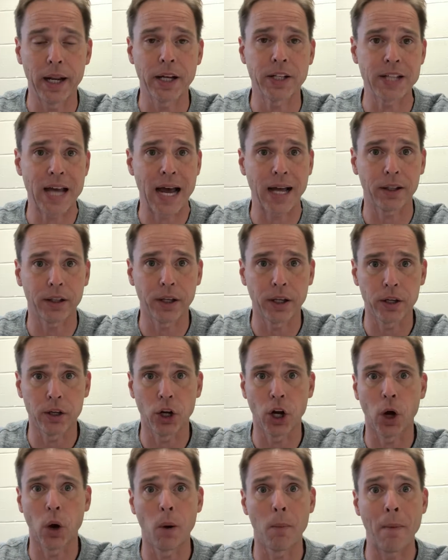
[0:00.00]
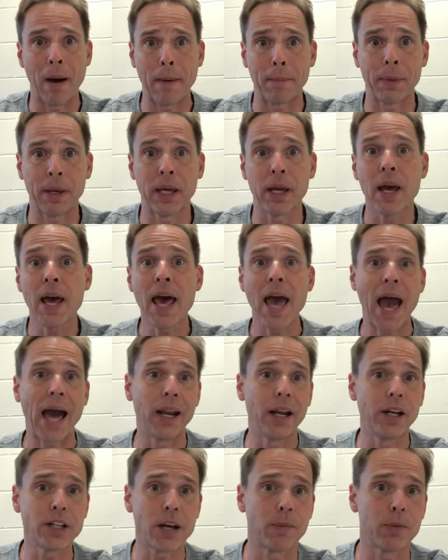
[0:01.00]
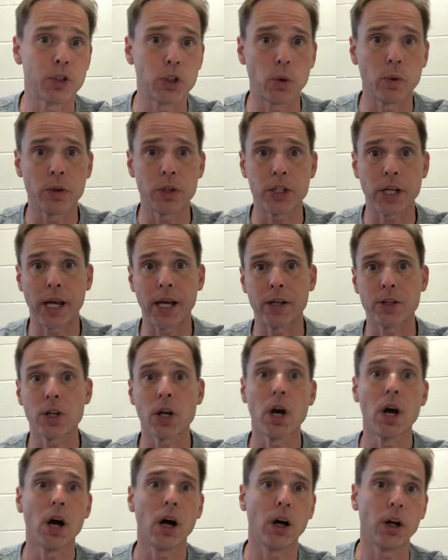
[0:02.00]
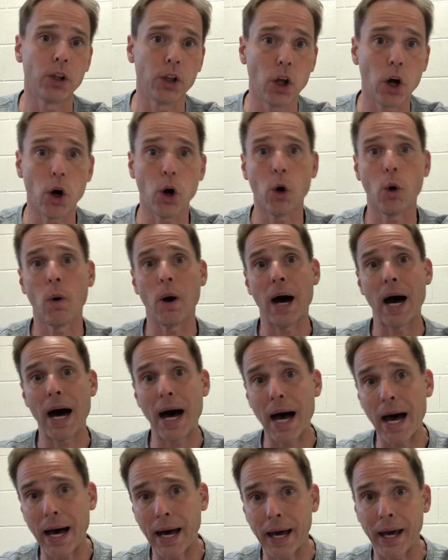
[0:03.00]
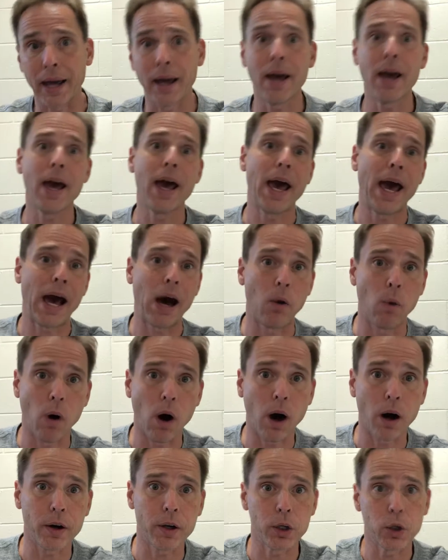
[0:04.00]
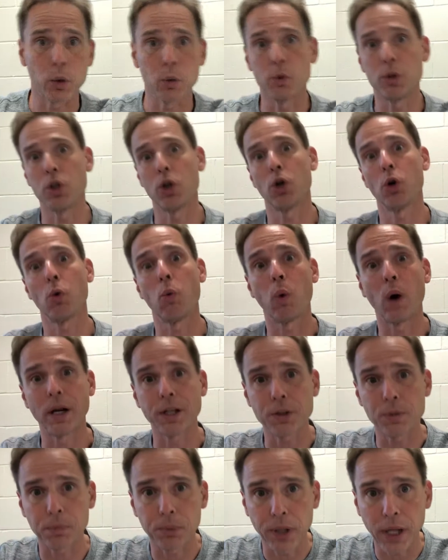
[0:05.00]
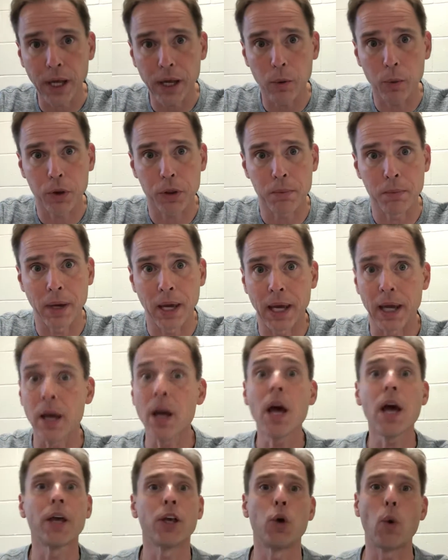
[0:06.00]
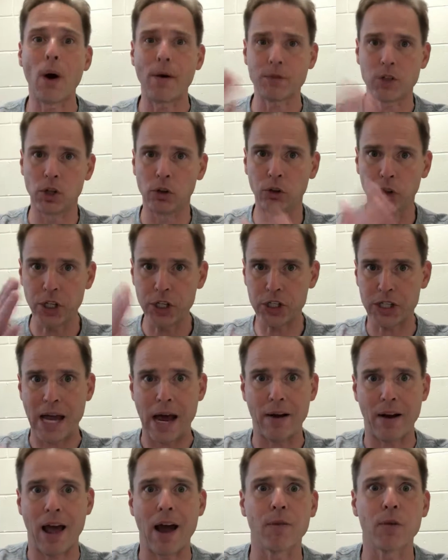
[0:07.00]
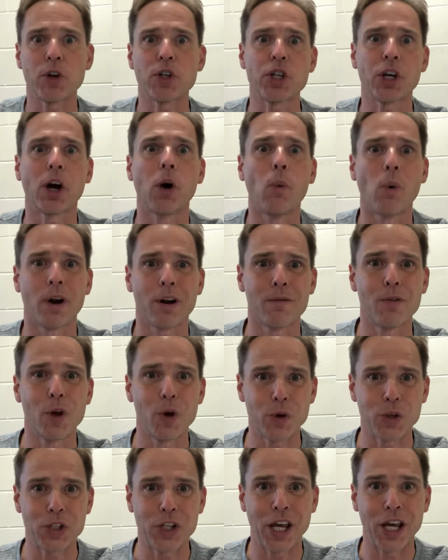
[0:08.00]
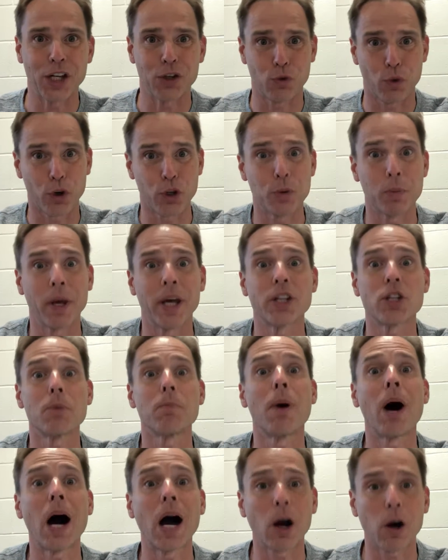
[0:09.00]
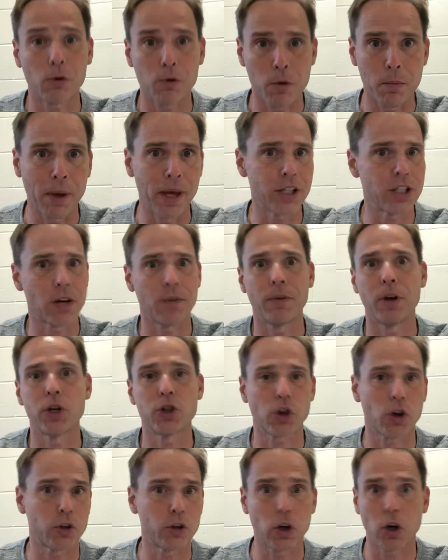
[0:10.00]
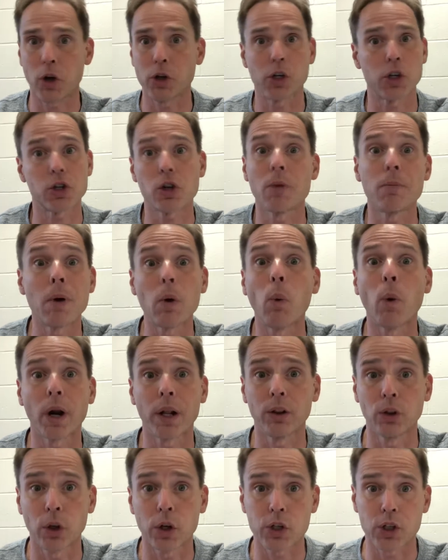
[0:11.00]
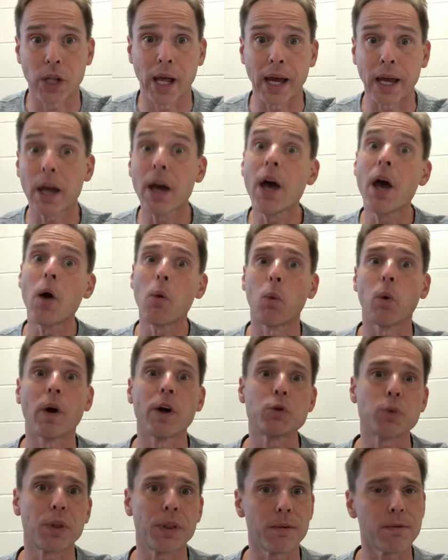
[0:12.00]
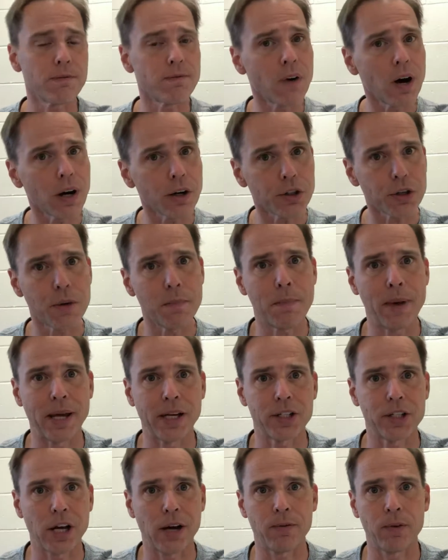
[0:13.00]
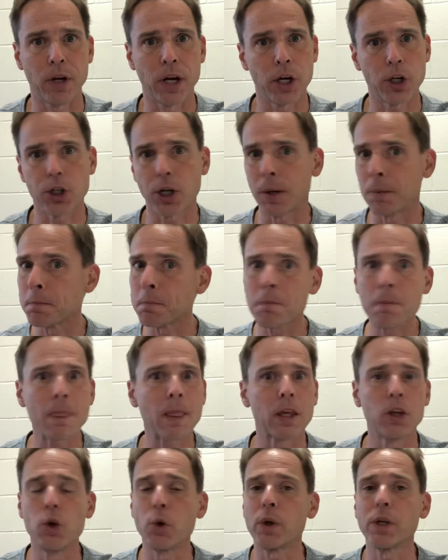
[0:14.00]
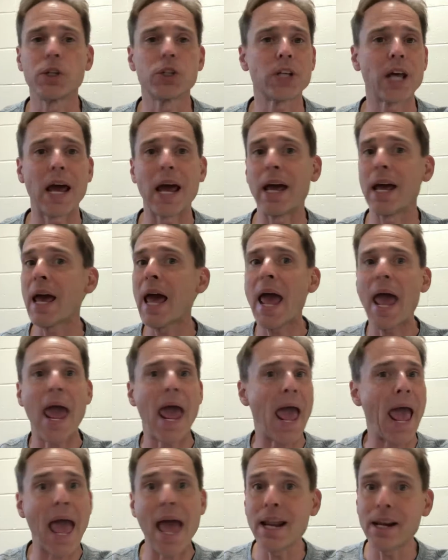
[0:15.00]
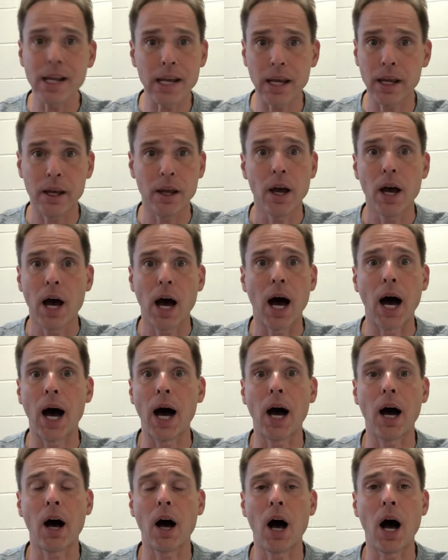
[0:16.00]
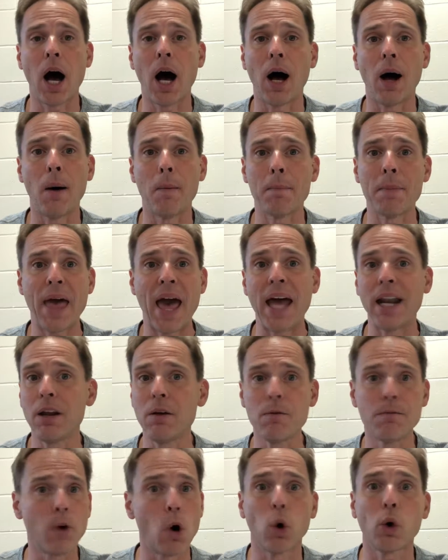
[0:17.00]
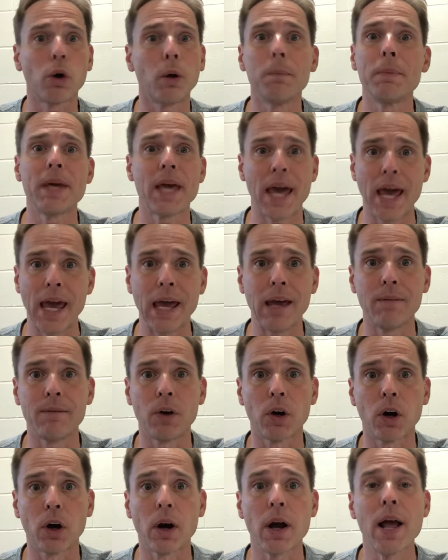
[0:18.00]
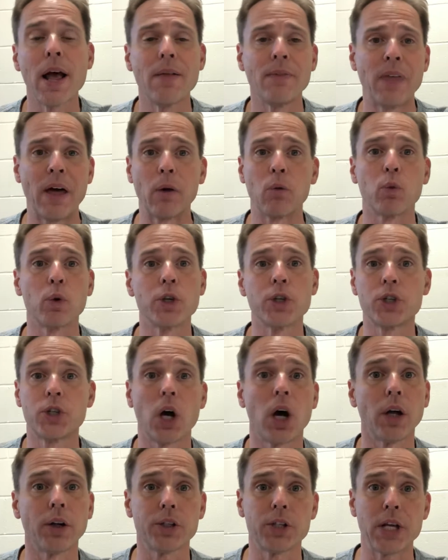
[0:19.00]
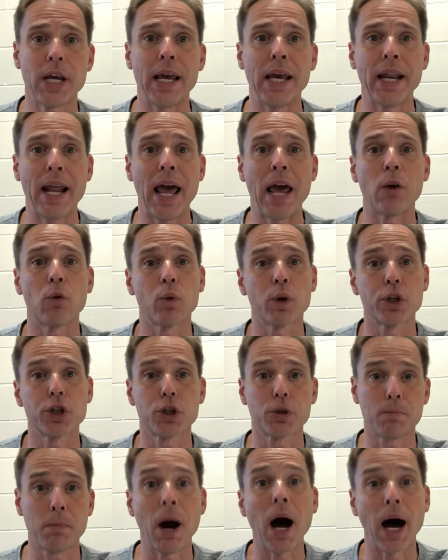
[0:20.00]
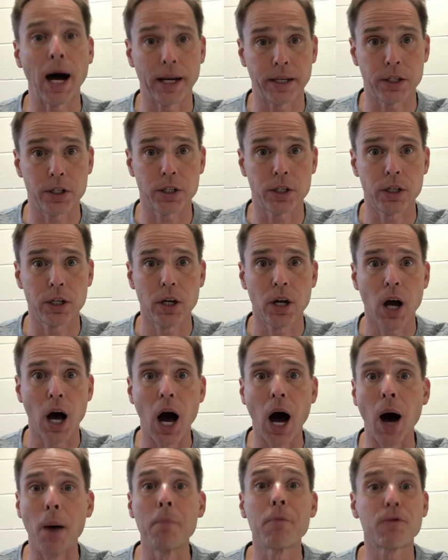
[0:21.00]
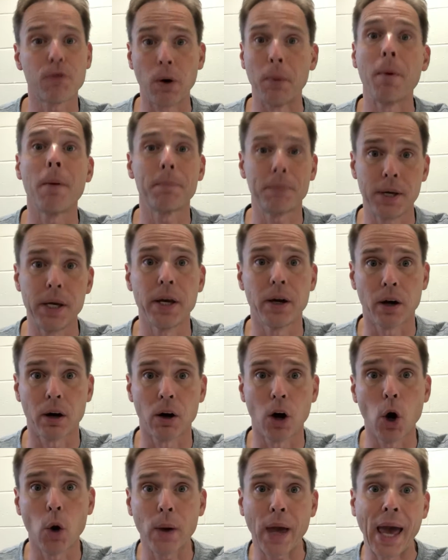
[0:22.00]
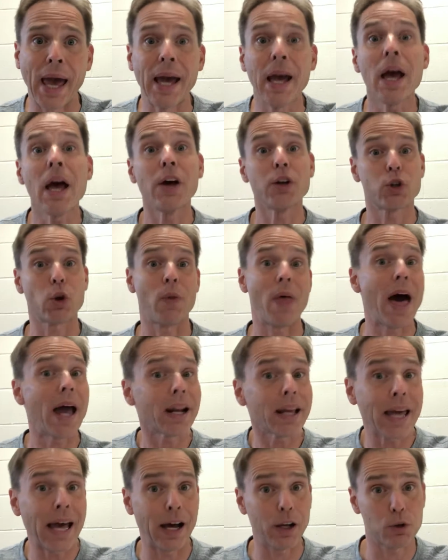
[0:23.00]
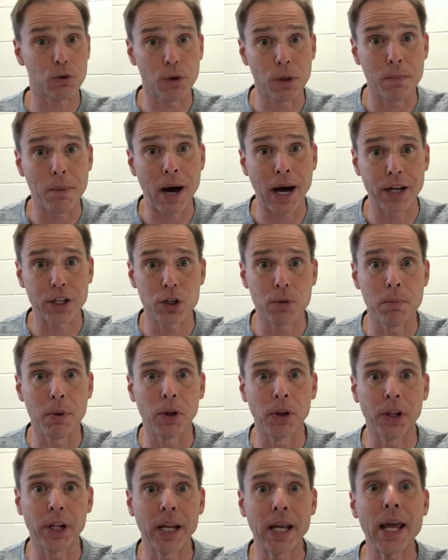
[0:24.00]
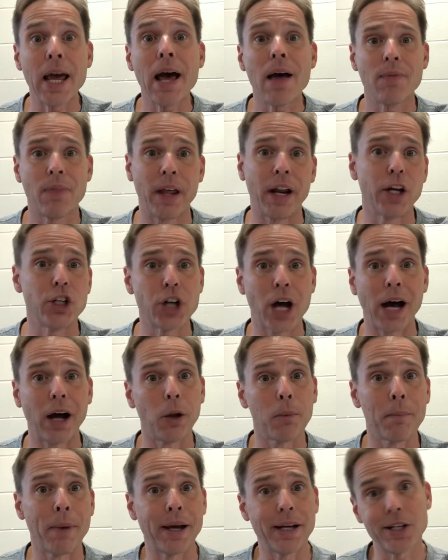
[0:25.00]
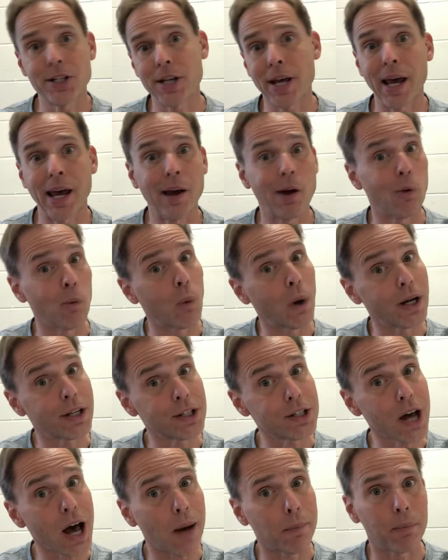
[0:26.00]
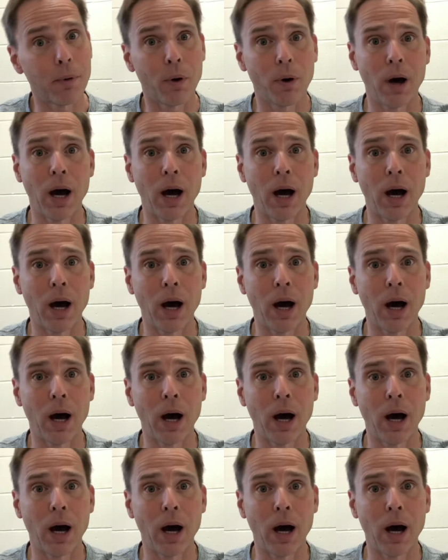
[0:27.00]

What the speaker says: Exactly, it might be anytime the student says, hello, hi, how are you? Do you want to play with me? You have to list out every single one of those things for it to be a topography-based definition because it's going to be what it looks like. Whereas with a function-based definition, you can say any vocal behavior that results in a response from a peer, okay? So that accounts for the possibility that a child might say, what's up?